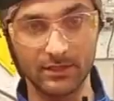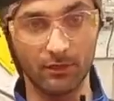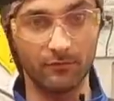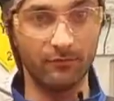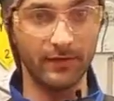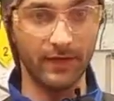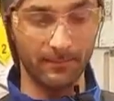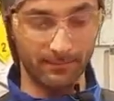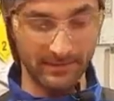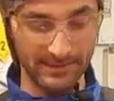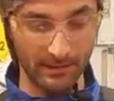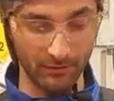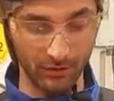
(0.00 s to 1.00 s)
called fit up
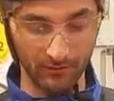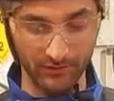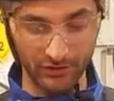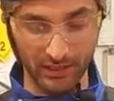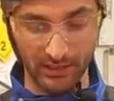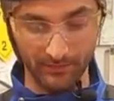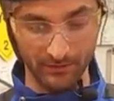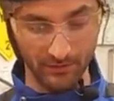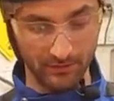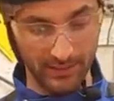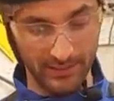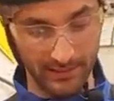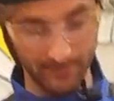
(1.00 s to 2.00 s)
is how good of a job you do getting